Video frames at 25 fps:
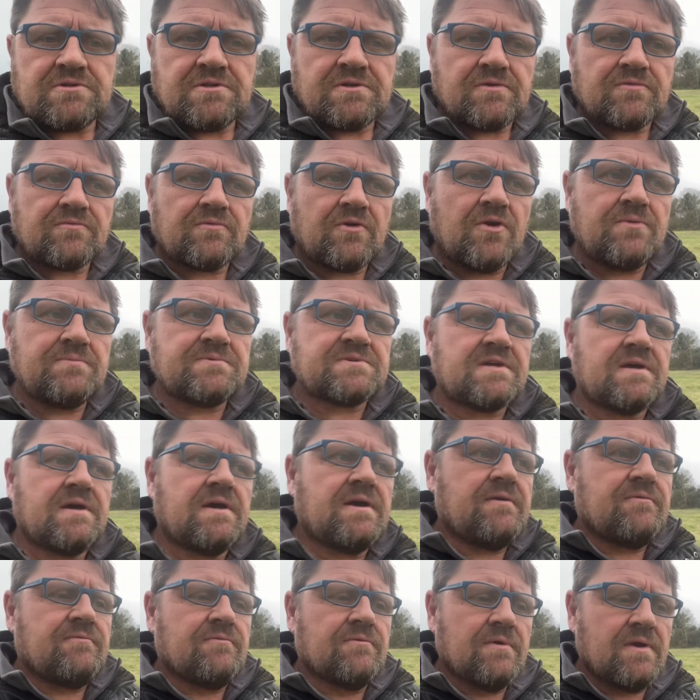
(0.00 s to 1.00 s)
the ropes
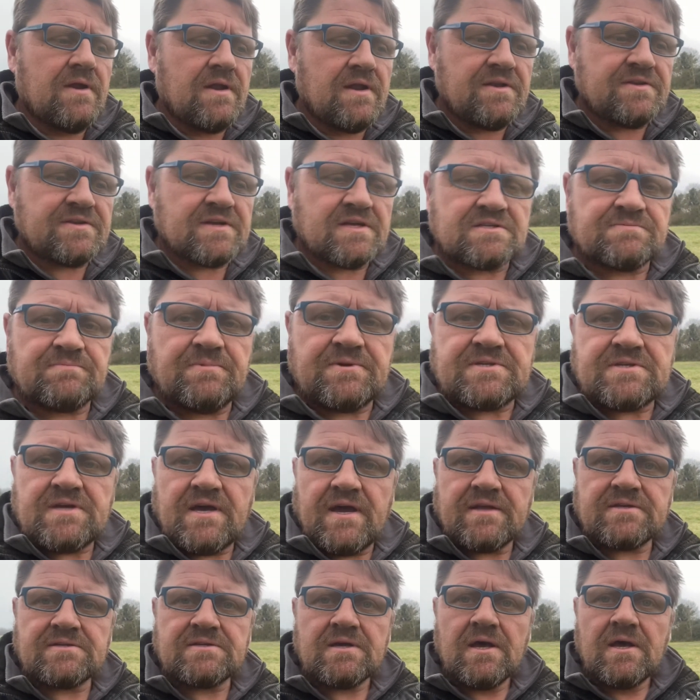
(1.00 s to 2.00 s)
here really does
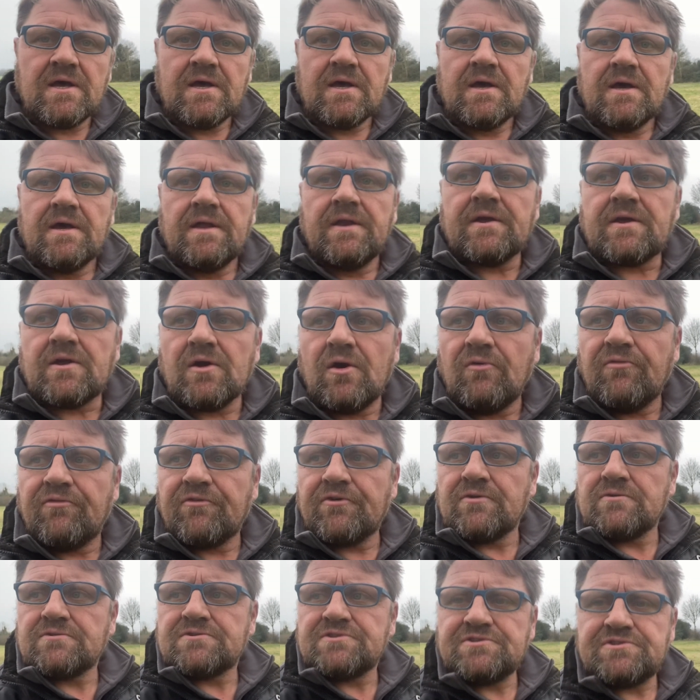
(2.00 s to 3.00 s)
protect the golf
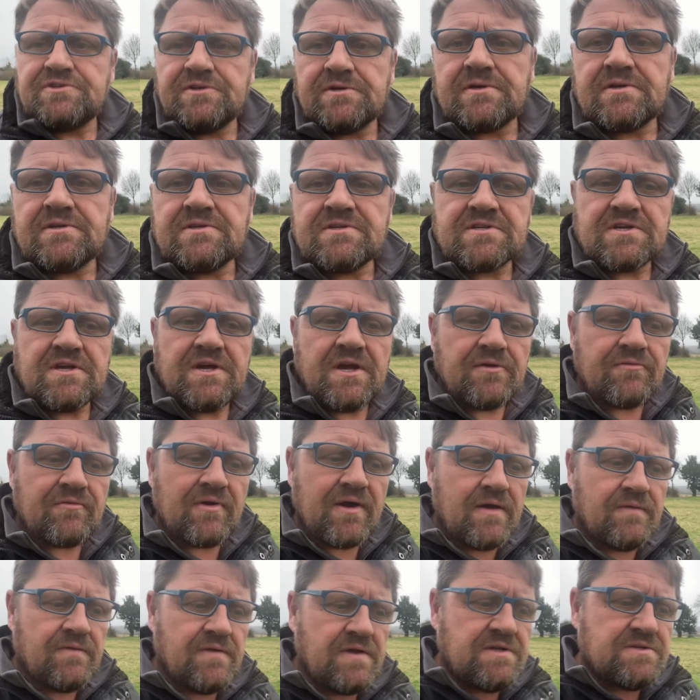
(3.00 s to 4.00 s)
course, as you can see
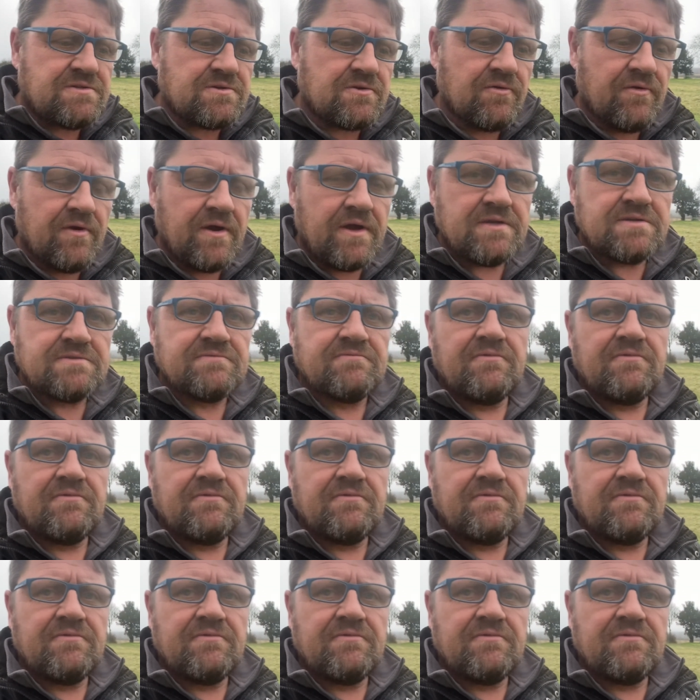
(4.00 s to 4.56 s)
around these greens.